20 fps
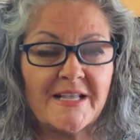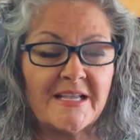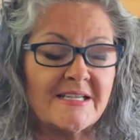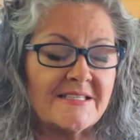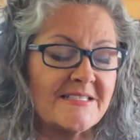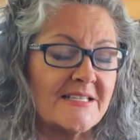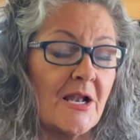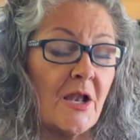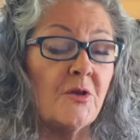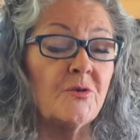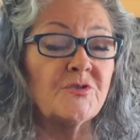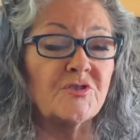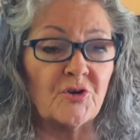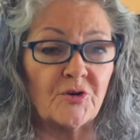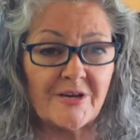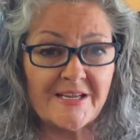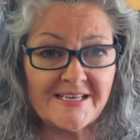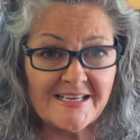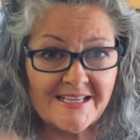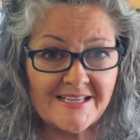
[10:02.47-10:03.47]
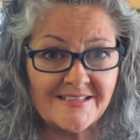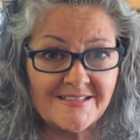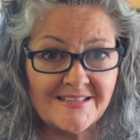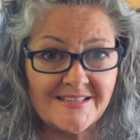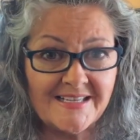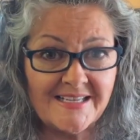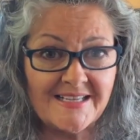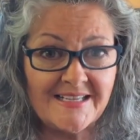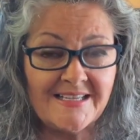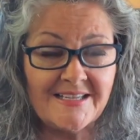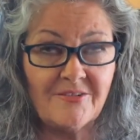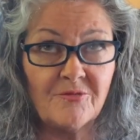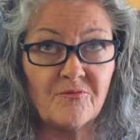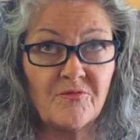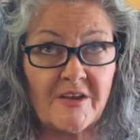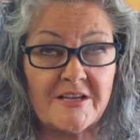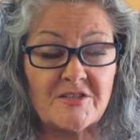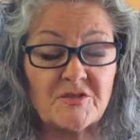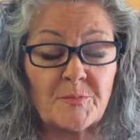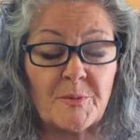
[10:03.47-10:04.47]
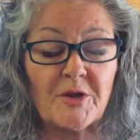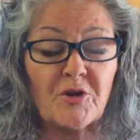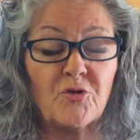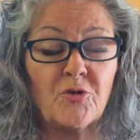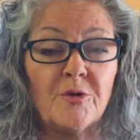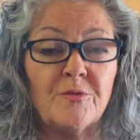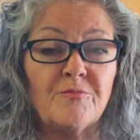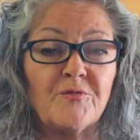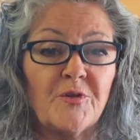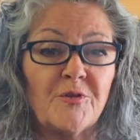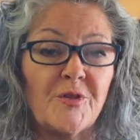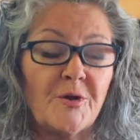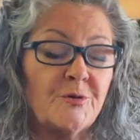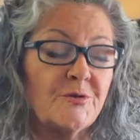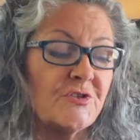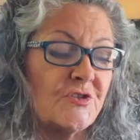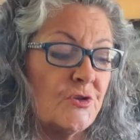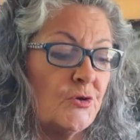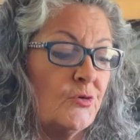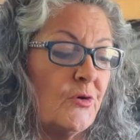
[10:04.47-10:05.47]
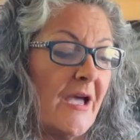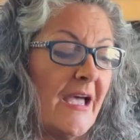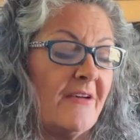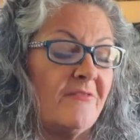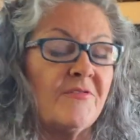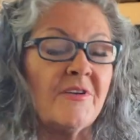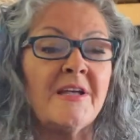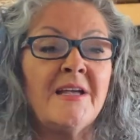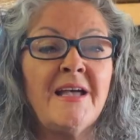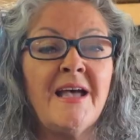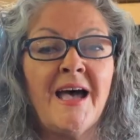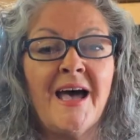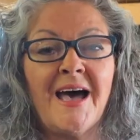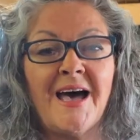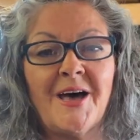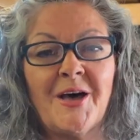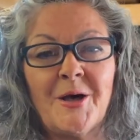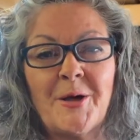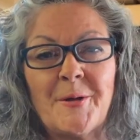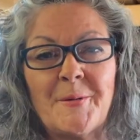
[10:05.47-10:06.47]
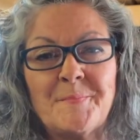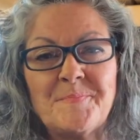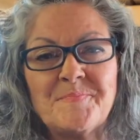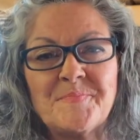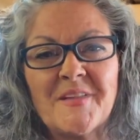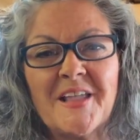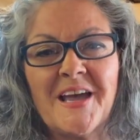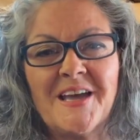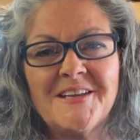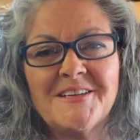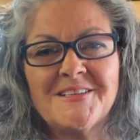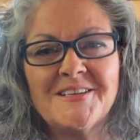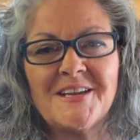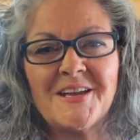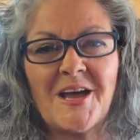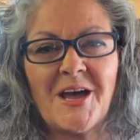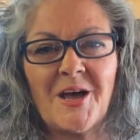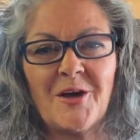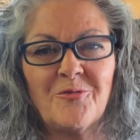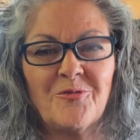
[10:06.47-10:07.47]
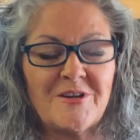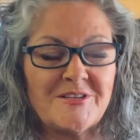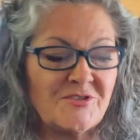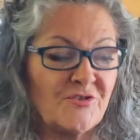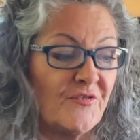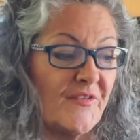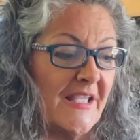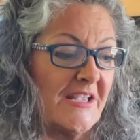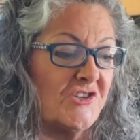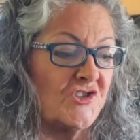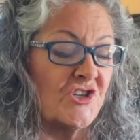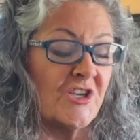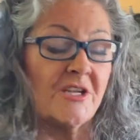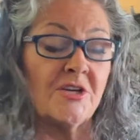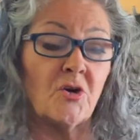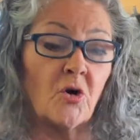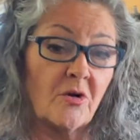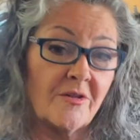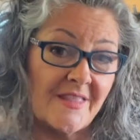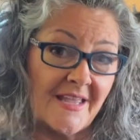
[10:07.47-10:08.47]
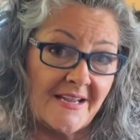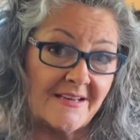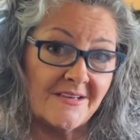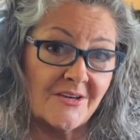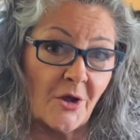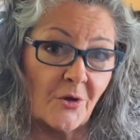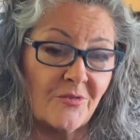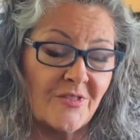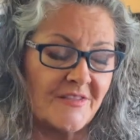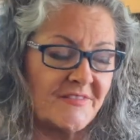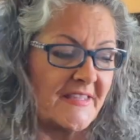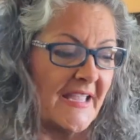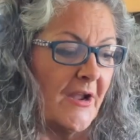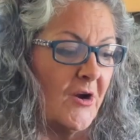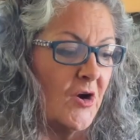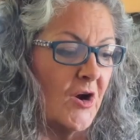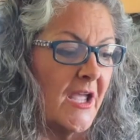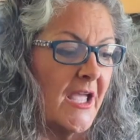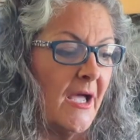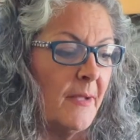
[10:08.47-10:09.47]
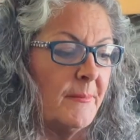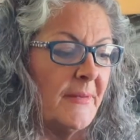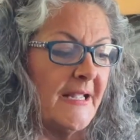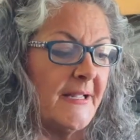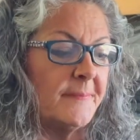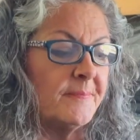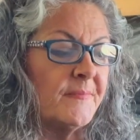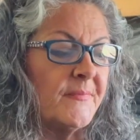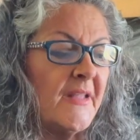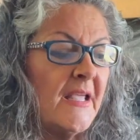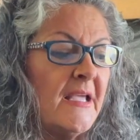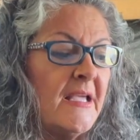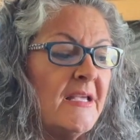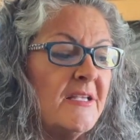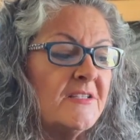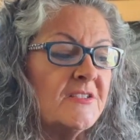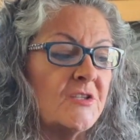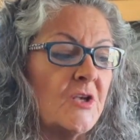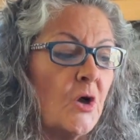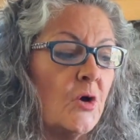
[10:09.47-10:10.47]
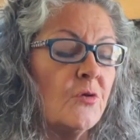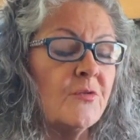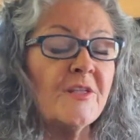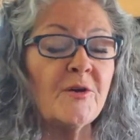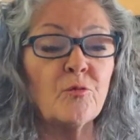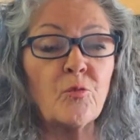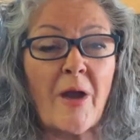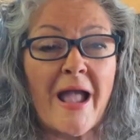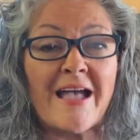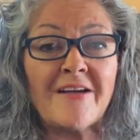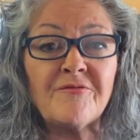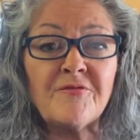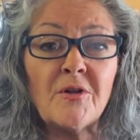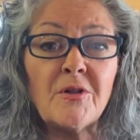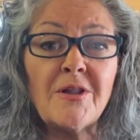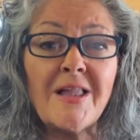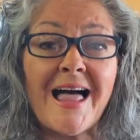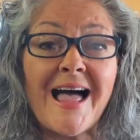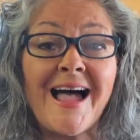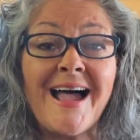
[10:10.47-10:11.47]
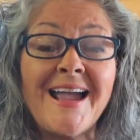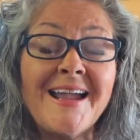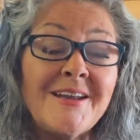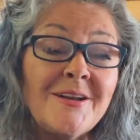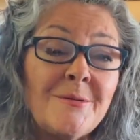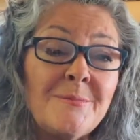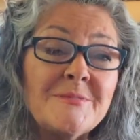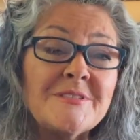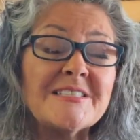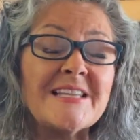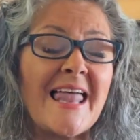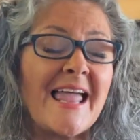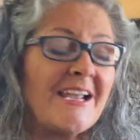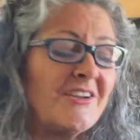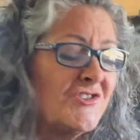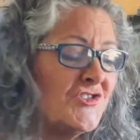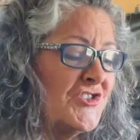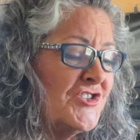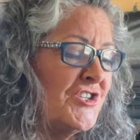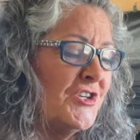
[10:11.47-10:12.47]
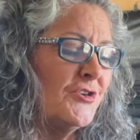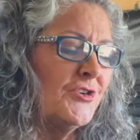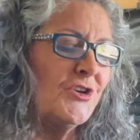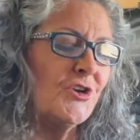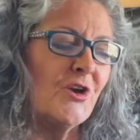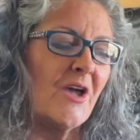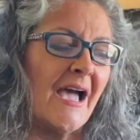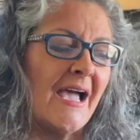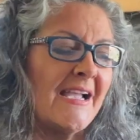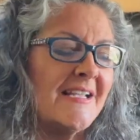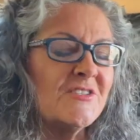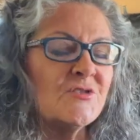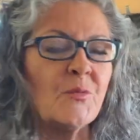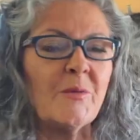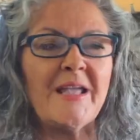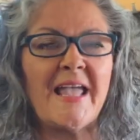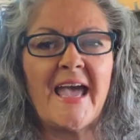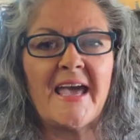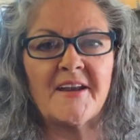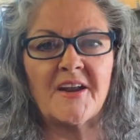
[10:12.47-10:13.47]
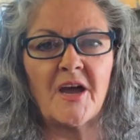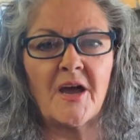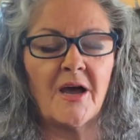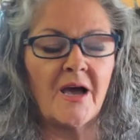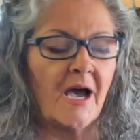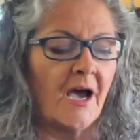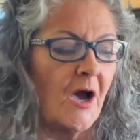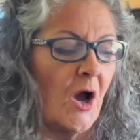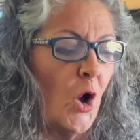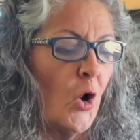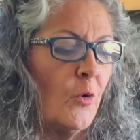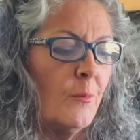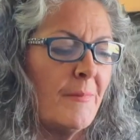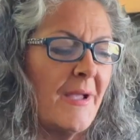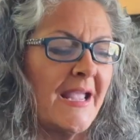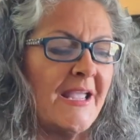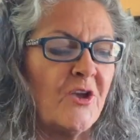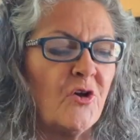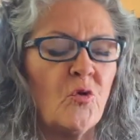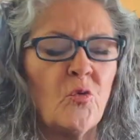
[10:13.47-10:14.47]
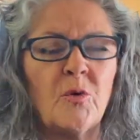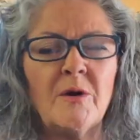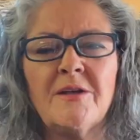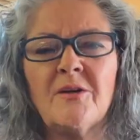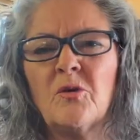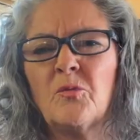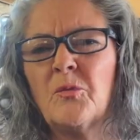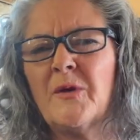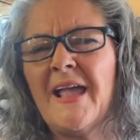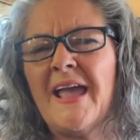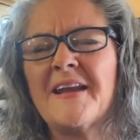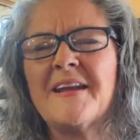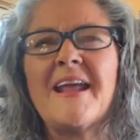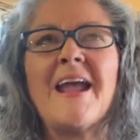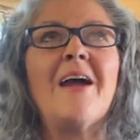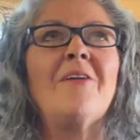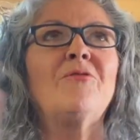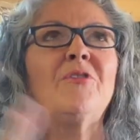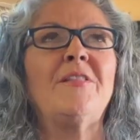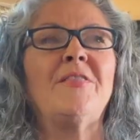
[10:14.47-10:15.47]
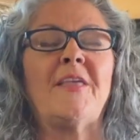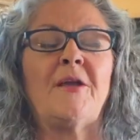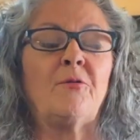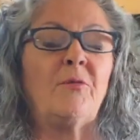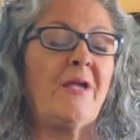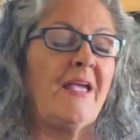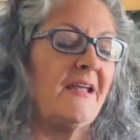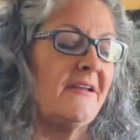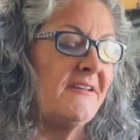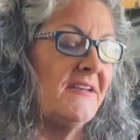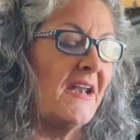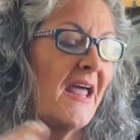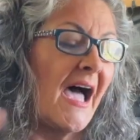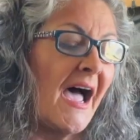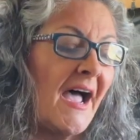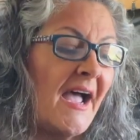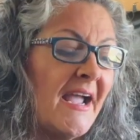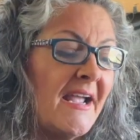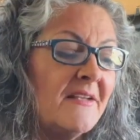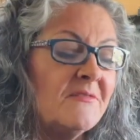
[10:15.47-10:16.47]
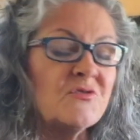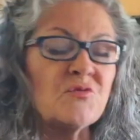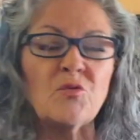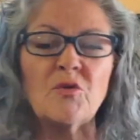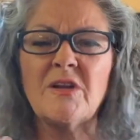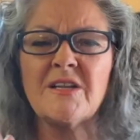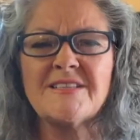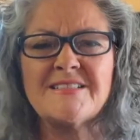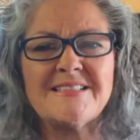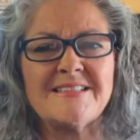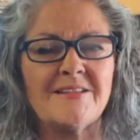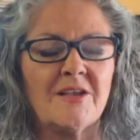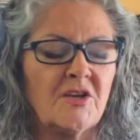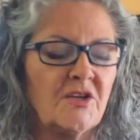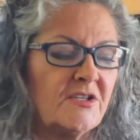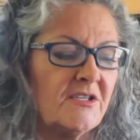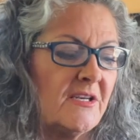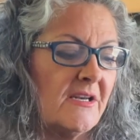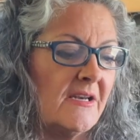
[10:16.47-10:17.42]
gets closer, and in the Facebook group for those who have gotten a reservation or that know that they are coming. So the raffle items last year, you guys, we had a homemade quilt. We had everything. We had knives, really good